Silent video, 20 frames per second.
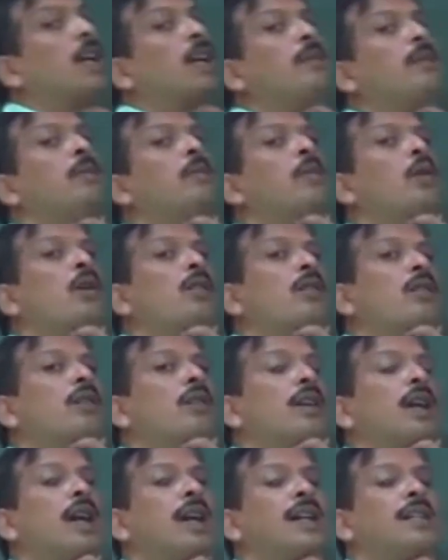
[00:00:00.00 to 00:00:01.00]
can be
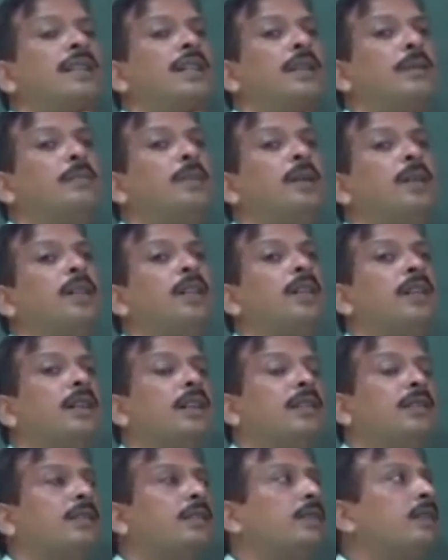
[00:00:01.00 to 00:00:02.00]
modeled as a
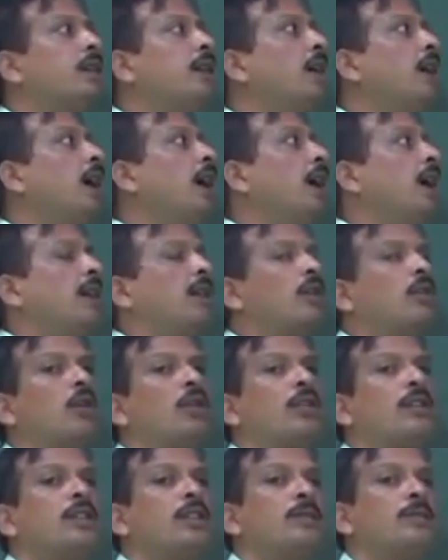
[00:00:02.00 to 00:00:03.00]
filter and
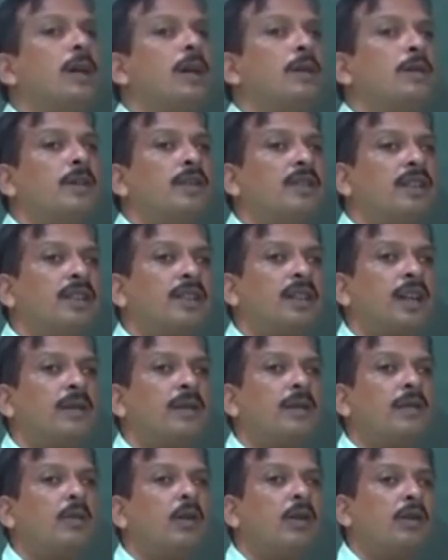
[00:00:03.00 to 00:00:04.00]
glottis vibration can
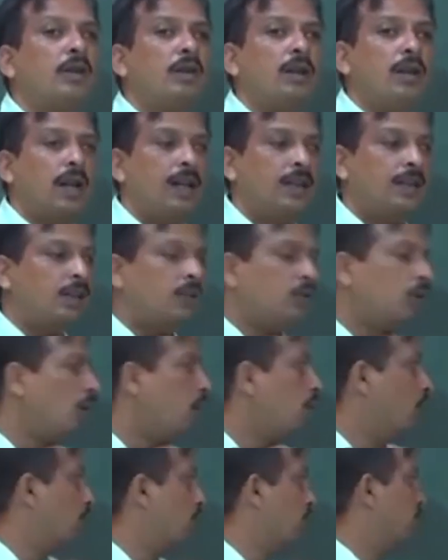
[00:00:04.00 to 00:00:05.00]
be modeled as a
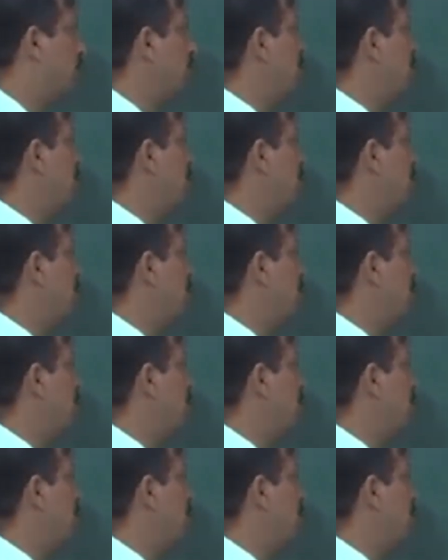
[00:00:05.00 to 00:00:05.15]
source.